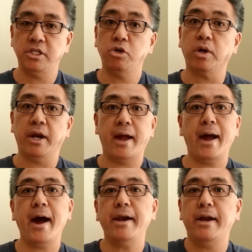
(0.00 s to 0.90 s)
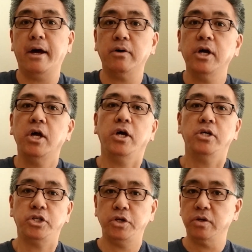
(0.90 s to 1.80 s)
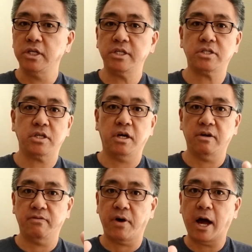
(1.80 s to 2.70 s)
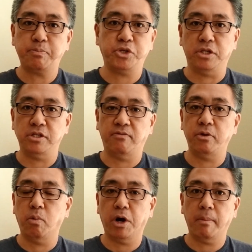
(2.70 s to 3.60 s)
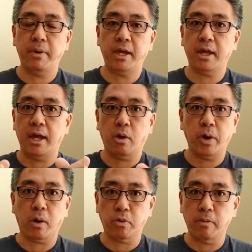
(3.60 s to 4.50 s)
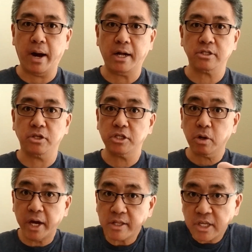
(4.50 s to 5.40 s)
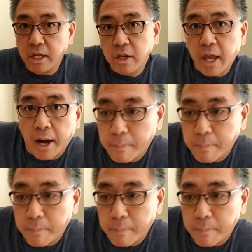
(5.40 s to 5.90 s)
You can add now to your list of options if you want to make a quick robot. So let's go ahead and take a look at